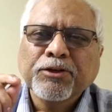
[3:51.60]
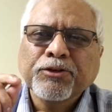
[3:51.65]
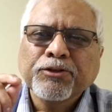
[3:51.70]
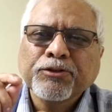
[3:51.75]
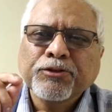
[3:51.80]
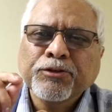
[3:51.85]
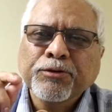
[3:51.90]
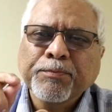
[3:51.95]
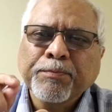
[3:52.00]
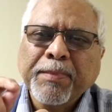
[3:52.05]

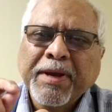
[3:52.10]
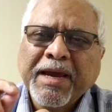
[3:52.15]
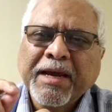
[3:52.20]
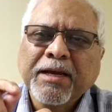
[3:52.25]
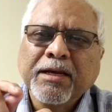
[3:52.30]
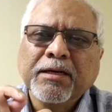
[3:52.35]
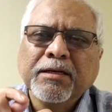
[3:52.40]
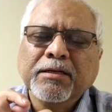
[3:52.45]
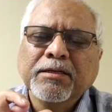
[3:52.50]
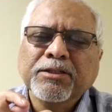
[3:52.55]
to
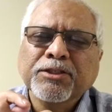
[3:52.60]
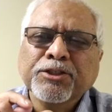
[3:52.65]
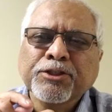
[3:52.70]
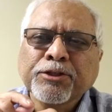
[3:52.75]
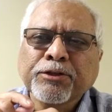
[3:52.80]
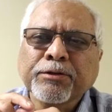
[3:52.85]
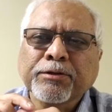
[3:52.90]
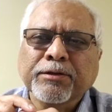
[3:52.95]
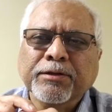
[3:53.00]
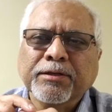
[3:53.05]
make
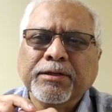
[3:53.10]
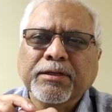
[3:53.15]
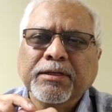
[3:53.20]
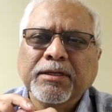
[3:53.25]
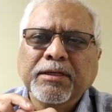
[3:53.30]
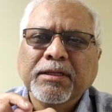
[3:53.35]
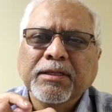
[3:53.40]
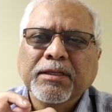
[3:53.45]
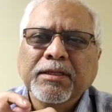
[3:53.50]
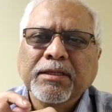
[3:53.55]
sure
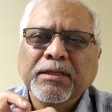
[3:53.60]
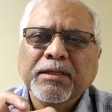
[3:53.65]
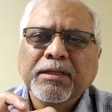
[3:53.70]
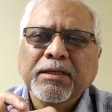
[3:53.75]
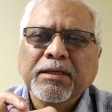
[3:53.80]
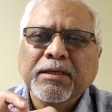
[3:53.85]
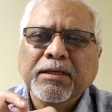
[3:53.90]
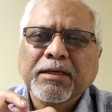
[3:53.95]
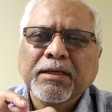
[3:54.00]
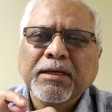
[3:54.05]

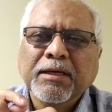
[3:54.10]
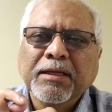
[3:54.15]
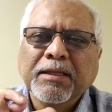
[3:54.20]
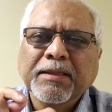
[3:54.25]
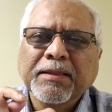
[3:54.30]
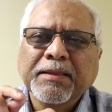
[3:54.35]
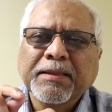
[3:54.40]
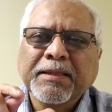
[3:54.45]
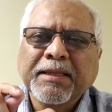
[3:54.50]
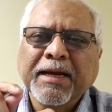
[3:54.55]

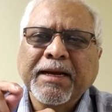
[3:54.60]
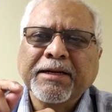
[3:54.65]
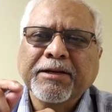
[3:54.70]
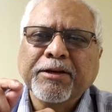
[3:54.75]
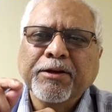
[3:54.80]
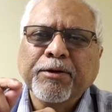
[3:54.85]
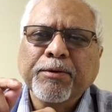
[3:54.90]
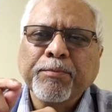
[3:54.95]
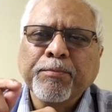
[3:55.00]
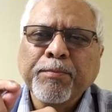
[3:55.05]
that
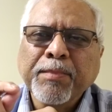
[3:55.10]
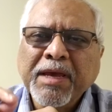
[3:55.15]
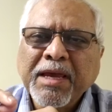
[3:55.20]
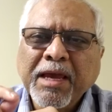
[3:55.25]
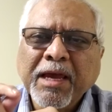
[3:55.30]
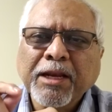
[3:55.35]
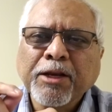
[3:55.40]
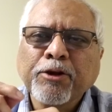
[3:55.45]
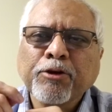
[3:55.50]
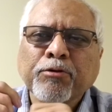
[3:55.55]

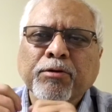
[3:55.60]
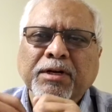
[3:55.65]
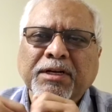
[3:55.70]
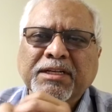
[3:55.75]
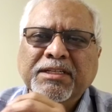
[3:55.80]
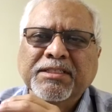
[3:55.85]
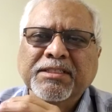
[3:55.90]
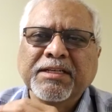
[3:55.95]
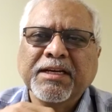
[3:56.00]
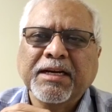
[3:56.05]
me and you
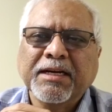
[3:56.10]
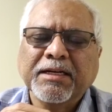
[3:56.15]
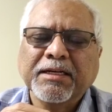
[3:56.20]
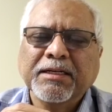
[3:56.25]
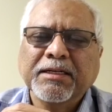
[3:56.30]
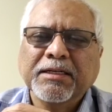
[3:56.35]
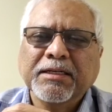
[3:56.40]
understand